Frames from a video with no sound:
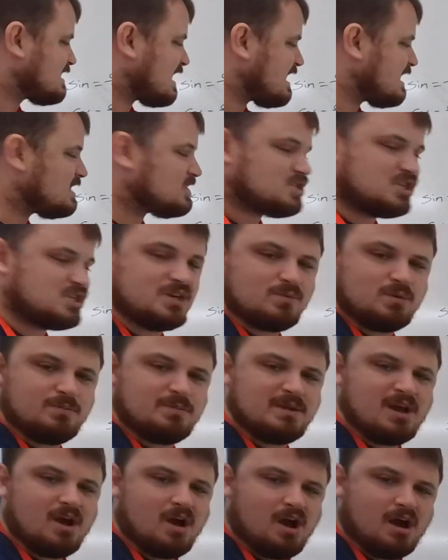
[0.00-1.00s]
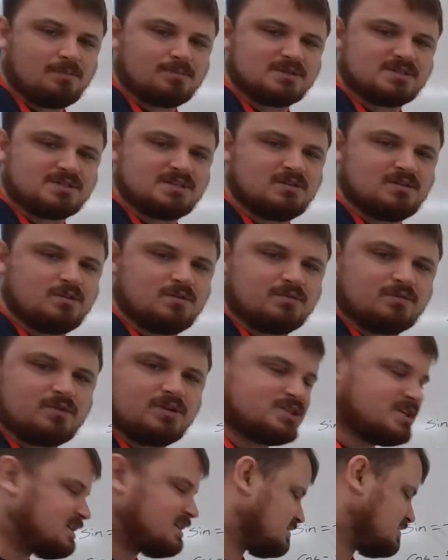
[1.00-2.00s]
Tangent would be opposite over
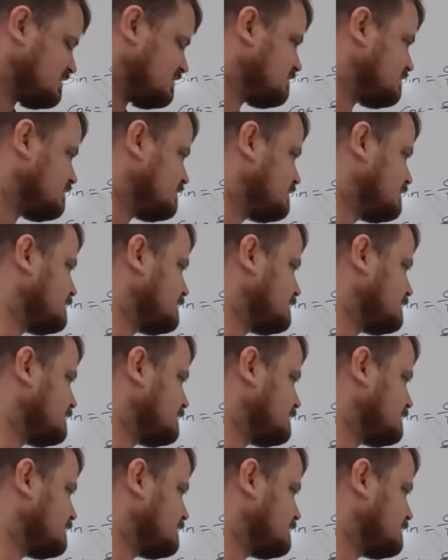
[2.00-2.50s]
adjacent.